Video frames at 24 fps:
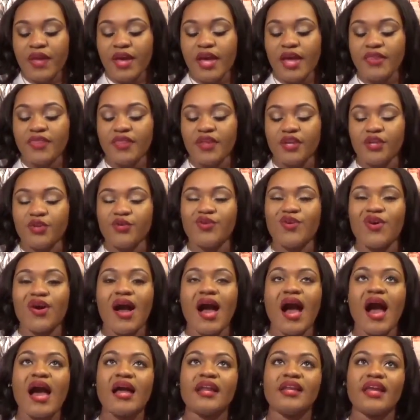And then
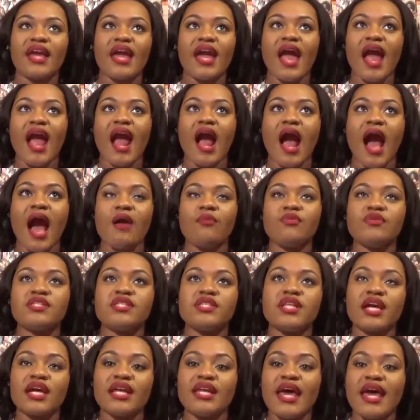Kanye, I was
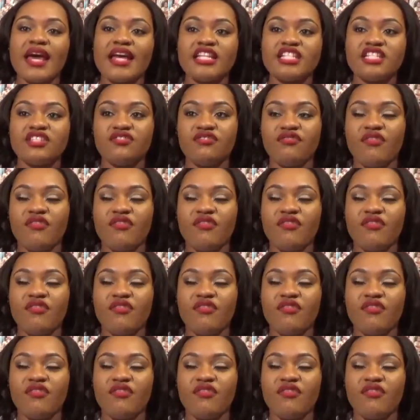looking at his